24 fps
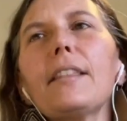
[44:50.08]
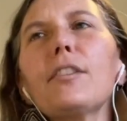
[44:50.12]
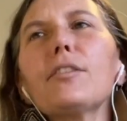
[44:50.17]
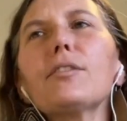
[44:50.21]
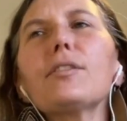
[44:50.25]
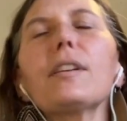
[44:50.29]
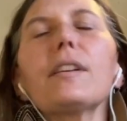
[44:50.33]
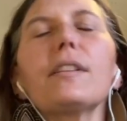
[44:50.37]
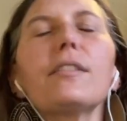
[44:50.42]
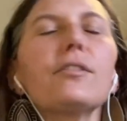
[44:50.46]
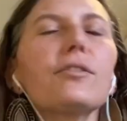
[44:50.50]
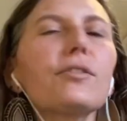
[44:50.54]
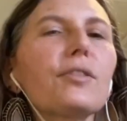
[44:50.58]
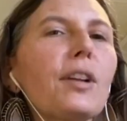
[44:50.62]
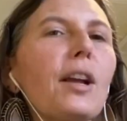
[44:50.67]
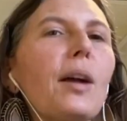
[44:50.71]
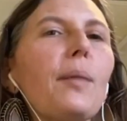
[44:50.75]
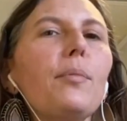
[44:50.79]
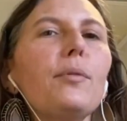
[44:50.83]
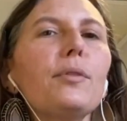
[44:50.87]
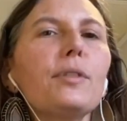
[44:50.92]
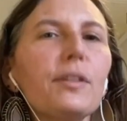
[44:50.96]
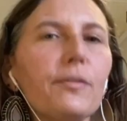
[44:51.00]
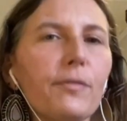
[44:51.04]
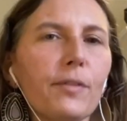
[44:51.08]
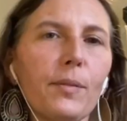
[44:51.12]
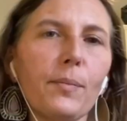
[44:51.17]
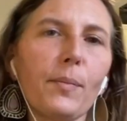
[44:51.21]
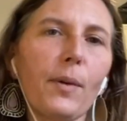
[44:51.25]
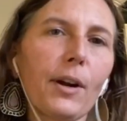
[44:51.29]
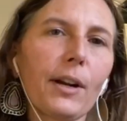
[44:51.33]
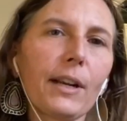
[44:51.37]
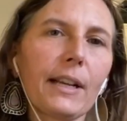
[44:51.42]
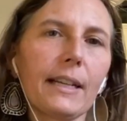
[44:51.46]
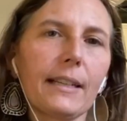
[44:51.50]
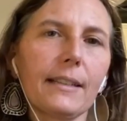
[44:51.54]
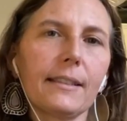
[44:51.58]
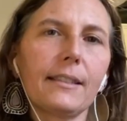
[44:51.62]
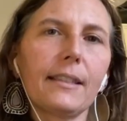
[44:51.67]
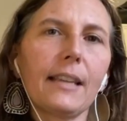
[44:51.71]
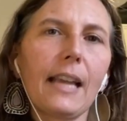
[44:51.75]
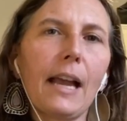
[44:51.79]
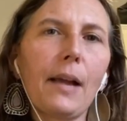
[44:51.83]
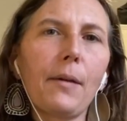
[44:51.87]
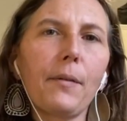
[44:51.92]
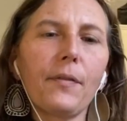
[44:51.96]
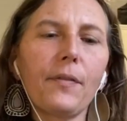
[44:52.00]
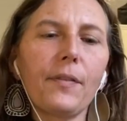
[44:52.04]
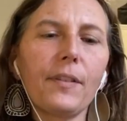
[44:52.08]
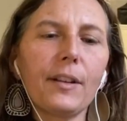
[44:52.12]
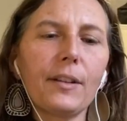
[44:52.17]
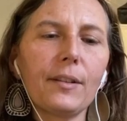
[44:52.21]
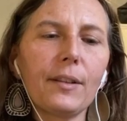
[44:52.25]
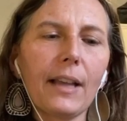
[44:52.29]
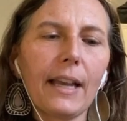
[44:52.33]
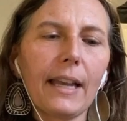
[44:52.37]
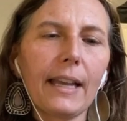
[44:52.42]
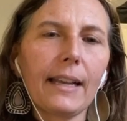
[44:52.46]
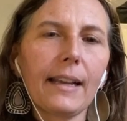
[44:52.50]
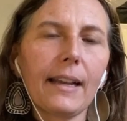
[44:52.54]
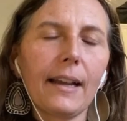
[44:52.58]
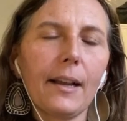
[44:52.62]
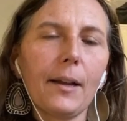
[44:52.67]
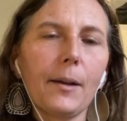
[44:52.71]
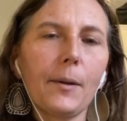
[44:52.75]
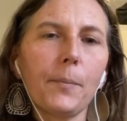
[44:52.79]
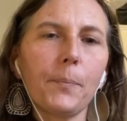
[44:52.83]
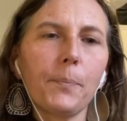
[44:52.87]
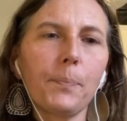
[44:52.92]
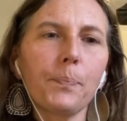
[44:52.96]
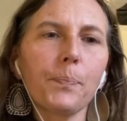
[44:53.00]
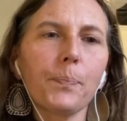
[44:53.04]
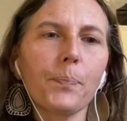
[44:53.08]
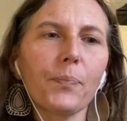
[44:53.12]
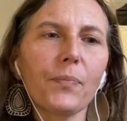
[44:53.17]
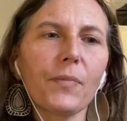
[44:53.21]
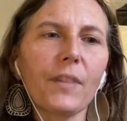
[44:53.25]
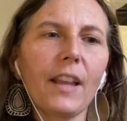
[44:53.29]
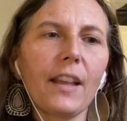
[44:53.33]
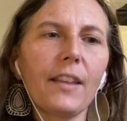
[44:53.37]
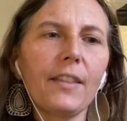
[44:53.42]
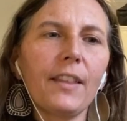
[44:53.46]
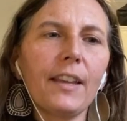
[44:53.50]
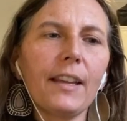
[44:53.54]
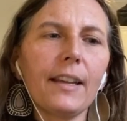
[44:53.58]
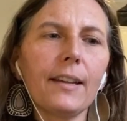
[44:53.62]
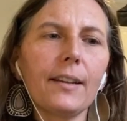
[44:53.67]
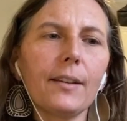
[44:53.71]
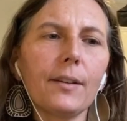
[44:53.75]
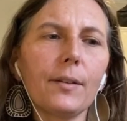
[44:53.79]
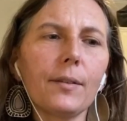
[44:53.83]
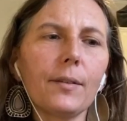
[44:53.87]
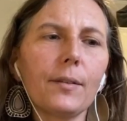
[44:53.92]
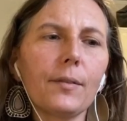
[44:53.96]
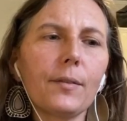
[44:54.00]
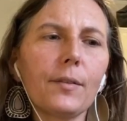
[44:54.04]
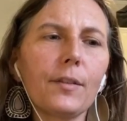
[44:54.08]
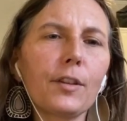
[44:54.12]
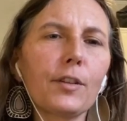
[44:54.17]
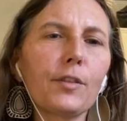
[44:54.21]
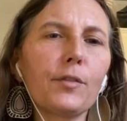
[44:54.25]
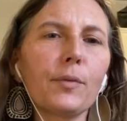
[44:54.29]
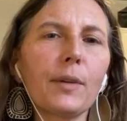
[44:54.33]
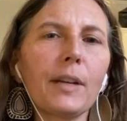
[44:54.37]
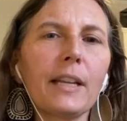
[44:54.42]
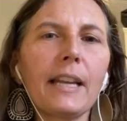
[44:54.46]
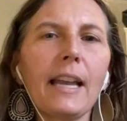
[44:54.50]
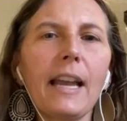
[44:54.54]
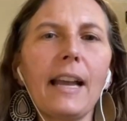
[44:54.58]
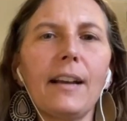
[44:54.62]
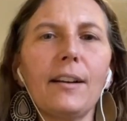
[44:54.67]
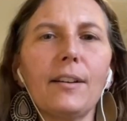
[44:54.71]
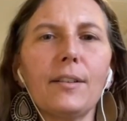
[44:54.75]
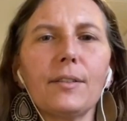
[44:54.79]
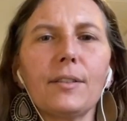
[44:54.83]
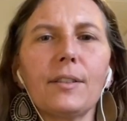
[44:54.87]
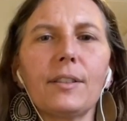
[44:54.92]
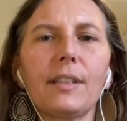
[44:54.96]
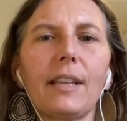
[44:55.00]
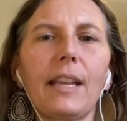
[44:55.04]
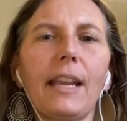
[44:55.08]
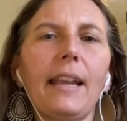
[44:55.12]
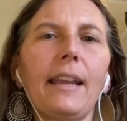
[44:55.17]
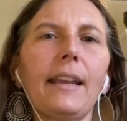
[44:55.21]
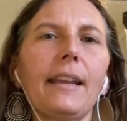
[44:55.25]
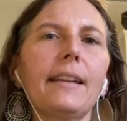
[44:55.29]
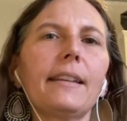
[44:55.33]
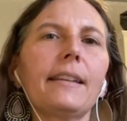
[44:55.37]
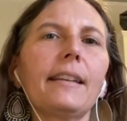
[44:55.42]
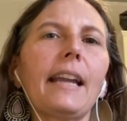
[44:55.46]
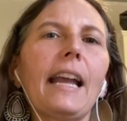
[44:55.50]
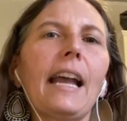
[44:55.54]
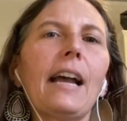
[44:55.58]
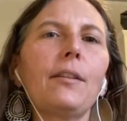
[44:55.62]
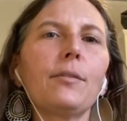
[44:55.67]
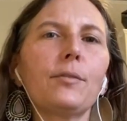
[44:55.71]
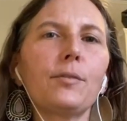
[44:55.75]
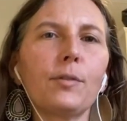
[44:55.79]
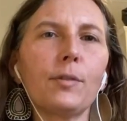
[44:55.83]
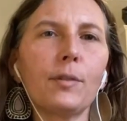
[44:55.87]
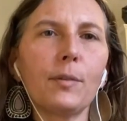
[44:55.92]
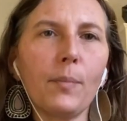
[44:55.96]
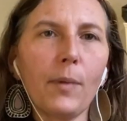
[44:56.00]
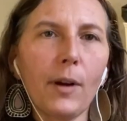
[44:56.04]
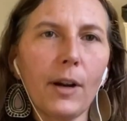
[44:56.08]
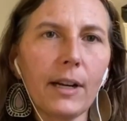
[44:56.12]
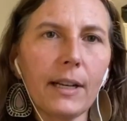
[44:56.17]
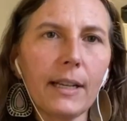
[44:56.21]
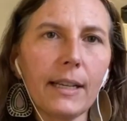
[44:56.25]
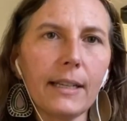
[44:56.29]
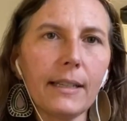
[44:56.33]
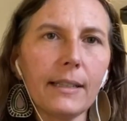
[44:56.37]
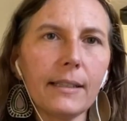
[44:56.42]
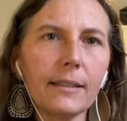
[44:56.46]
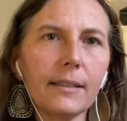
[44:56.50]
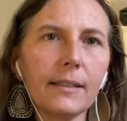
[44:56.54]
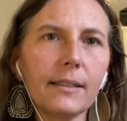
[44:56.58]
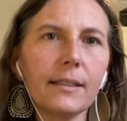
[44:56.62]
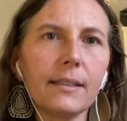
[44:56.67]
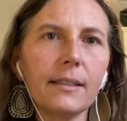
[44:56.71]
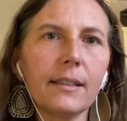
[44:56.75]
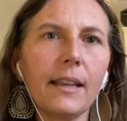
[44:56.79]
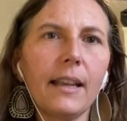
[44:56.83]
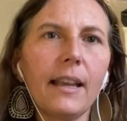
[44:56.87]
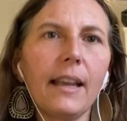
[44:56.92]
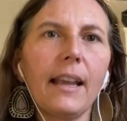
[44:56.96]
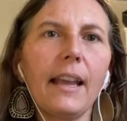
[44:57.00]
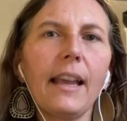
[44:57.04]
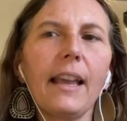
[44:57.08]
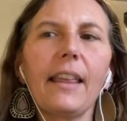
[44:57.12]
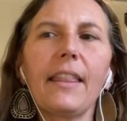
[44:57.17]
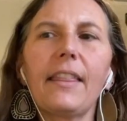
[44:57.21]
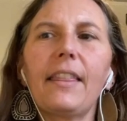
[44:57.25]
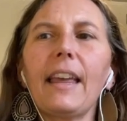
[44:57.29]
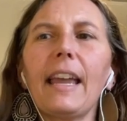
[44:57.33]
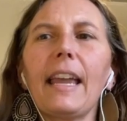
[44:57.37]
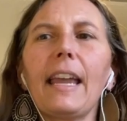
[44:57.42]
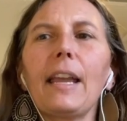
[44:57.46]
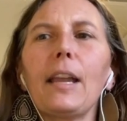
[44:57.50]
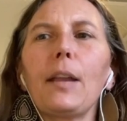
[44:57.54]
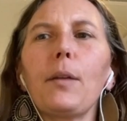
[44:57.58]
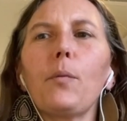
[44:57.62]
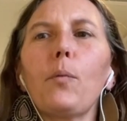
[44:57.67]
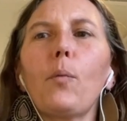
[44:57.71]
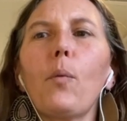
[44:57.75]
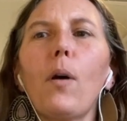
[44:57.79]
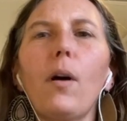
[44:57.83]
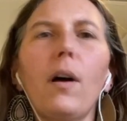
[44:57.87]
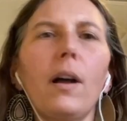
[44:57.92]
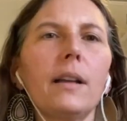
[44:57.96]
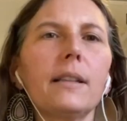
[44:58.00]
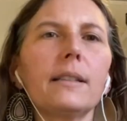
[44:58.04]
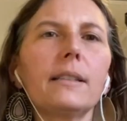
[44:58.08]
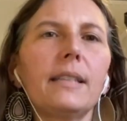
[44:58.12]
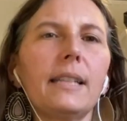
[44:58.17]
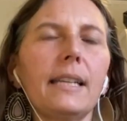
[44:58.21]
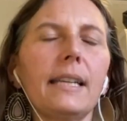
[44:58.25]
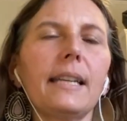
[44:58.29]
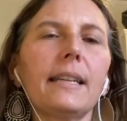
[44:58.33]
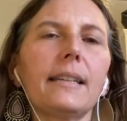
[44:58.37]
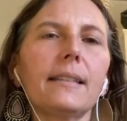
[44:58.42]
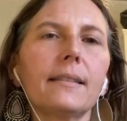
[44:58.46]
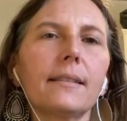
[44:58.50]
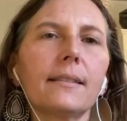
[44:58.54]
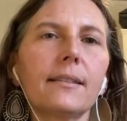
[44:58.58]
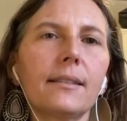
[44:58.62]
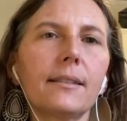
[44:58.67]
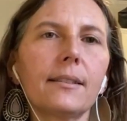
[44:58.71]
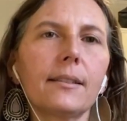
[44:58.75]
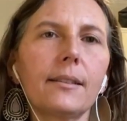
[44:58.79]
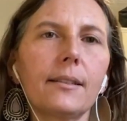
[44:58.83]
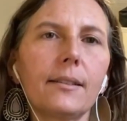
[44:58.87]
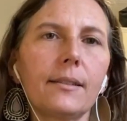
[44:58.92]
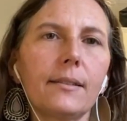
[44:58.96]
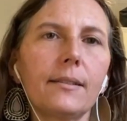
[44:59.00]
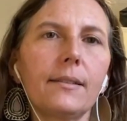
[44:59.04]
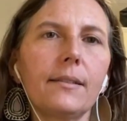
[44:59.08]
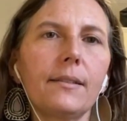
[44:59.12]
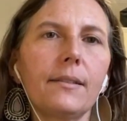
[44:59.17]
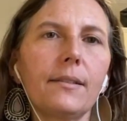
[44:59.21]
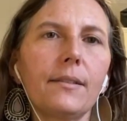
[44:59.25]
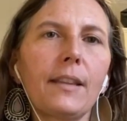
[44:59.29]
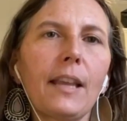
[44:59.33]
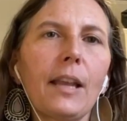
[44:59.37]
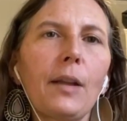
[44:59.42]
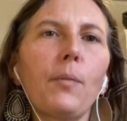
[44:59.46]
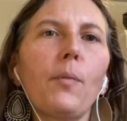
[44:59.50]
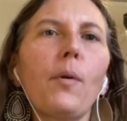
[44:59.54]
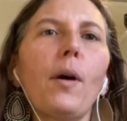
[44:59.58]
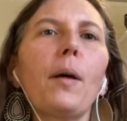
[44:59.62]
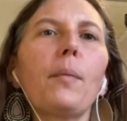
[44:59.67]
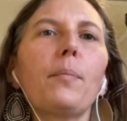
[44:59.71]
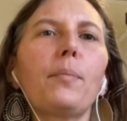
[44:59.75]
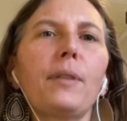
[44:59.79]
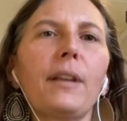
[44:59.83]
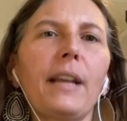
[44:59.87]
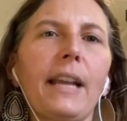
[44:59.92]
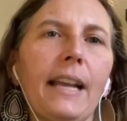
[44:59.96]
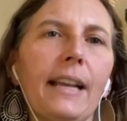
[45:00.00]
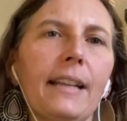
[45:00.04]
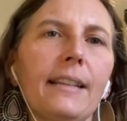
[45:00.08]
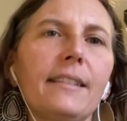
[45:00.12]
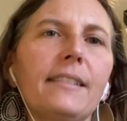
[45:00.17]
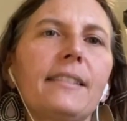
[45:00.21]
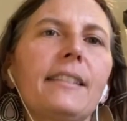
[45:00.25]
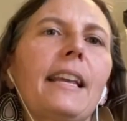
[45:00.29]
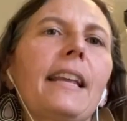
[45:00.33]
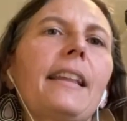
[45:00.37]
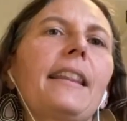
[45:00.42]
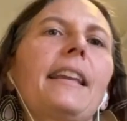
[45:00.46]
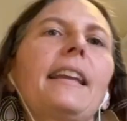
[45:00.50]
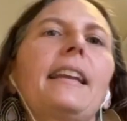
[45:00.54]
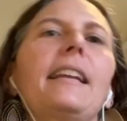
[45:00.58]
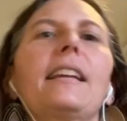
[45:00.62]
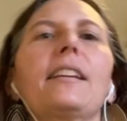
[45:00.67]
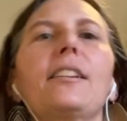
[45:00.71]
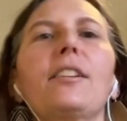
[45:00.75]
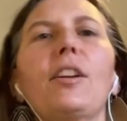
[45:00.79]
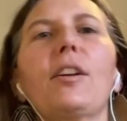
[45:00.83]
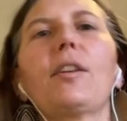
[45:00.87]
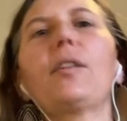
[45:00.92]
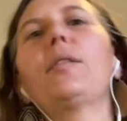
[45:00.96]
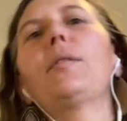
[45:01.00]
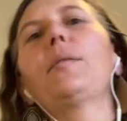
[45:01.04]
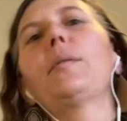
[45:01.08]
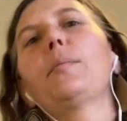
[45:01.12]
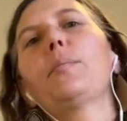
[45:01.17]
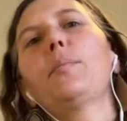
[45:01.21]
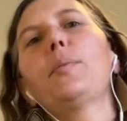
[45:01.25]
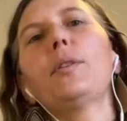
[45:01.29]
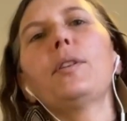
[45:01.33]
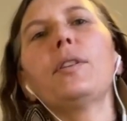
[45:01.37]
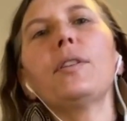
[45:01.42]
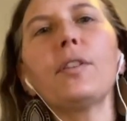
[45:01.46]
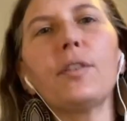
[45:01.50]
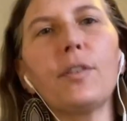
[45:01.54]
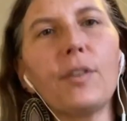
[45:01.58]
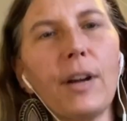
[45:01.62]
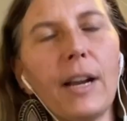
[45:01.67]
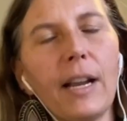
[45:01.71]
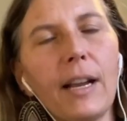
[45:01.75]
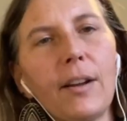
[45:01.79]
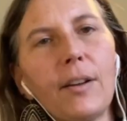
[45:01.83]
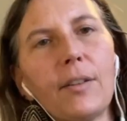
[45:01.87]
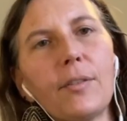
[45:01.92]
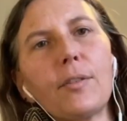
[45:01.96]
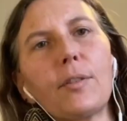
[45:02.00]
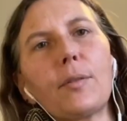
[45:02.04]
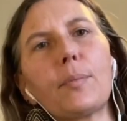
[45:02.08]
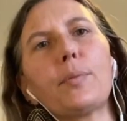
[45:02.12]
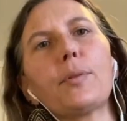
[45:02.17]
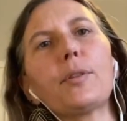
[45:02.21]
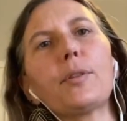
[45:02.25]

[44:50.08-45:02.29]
there's a couple different markets. I feel like the greenhouse and outdoor markets, they want teens. They want plants that they can go and put in the ground